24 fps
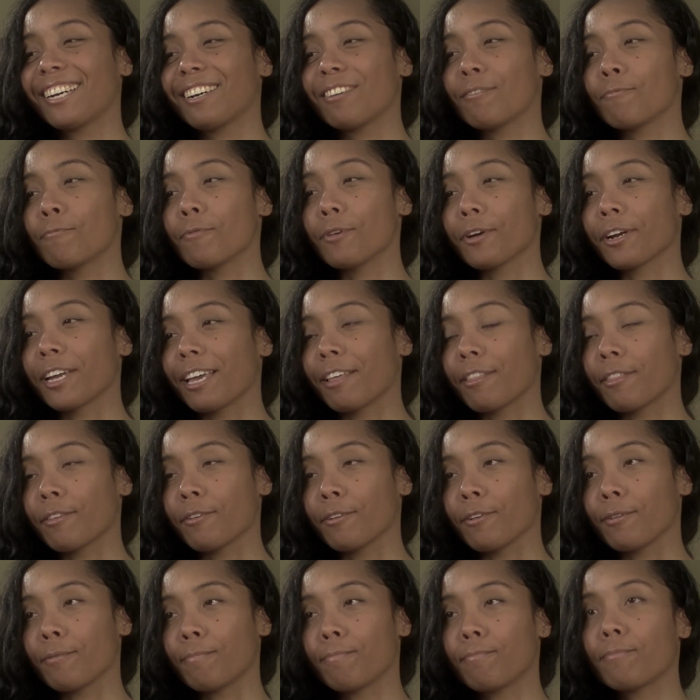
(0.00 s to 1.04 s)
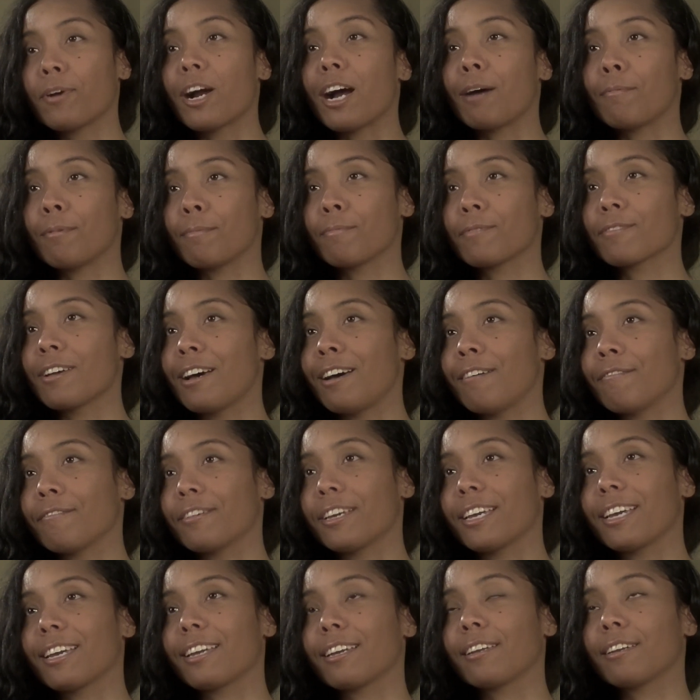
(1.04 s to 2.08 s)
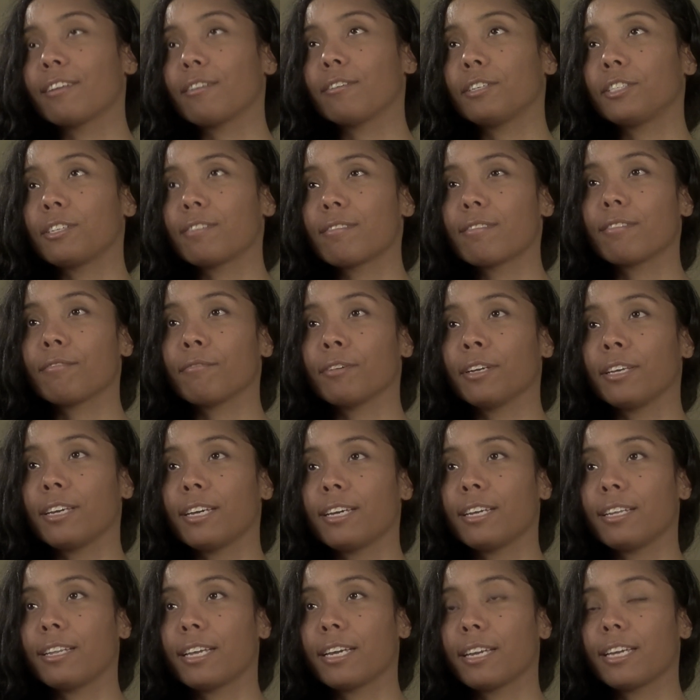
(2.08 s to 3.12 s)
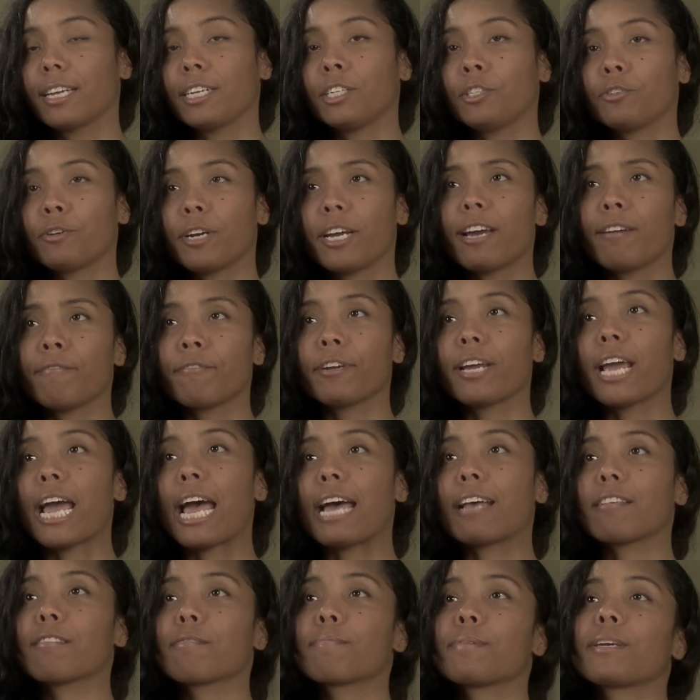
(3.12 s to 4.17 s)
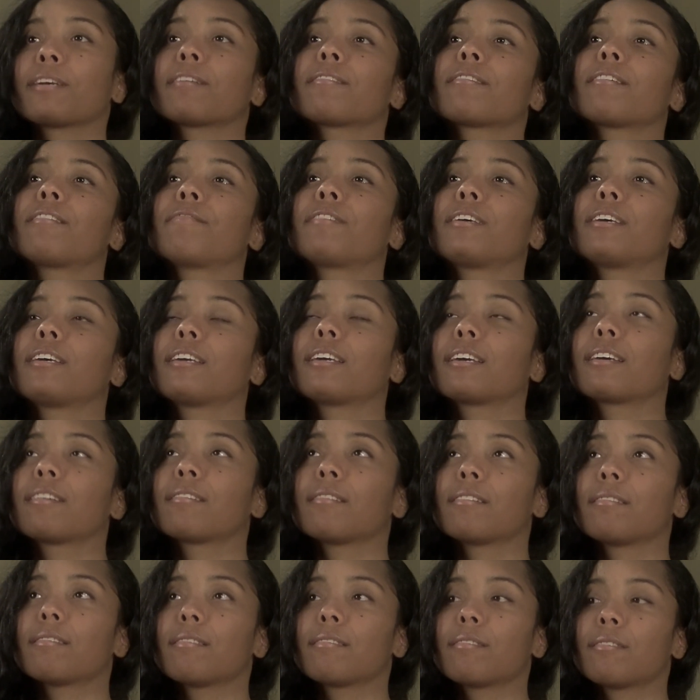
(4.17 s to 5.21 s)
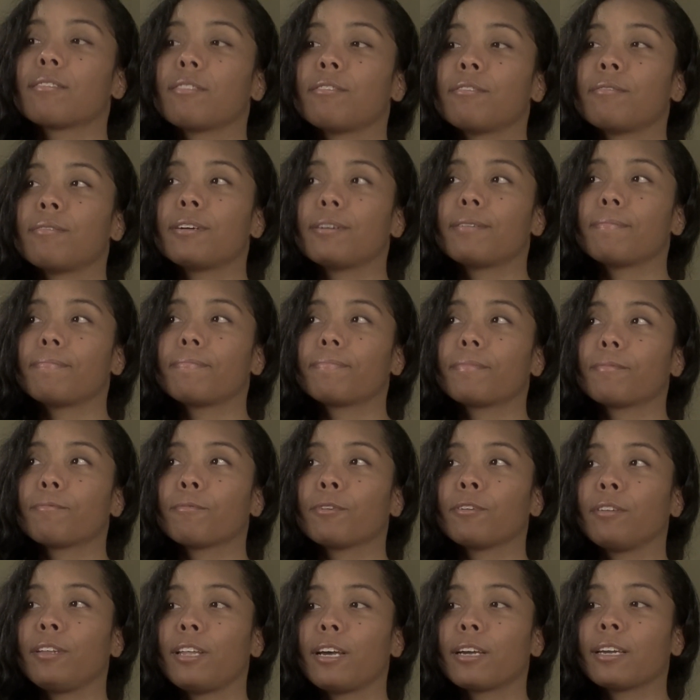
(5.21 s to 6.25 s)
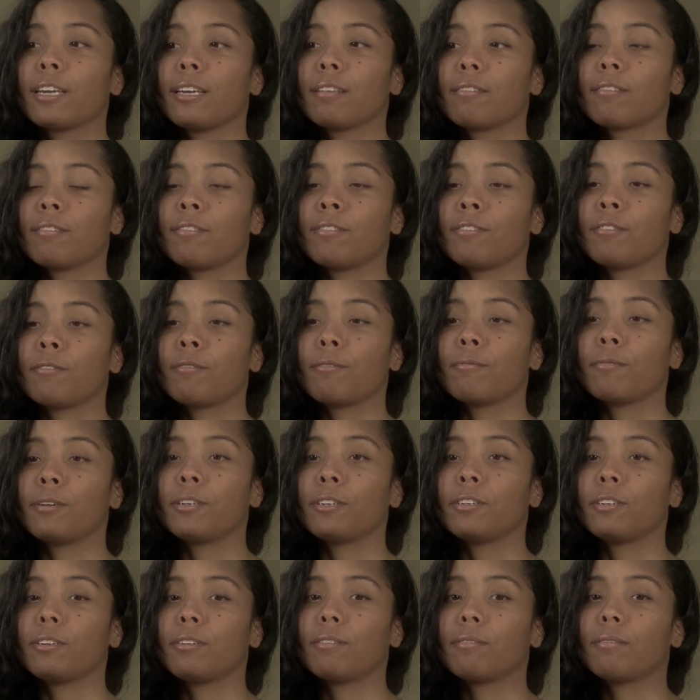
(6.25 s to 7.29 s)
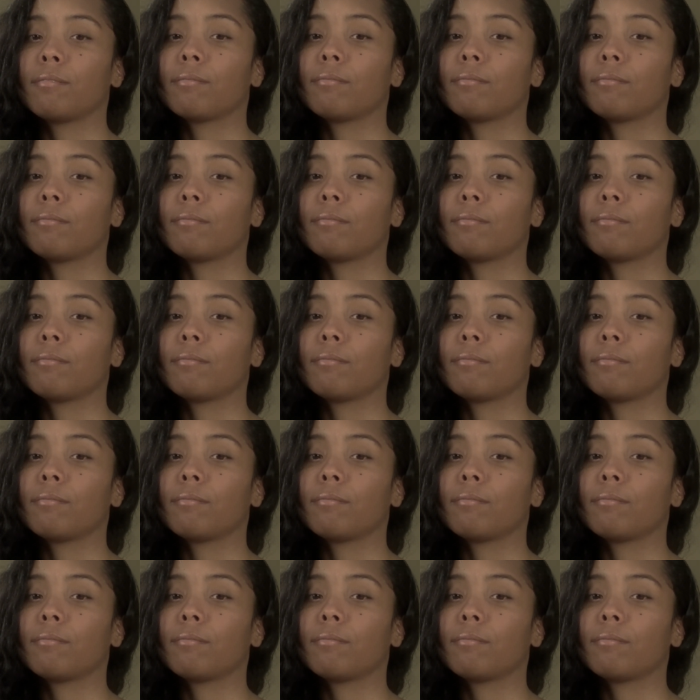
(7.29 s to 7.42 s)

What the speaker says: working through problem solving, just to really enjoy every aspect of it, because it's so we're lucky to do what we do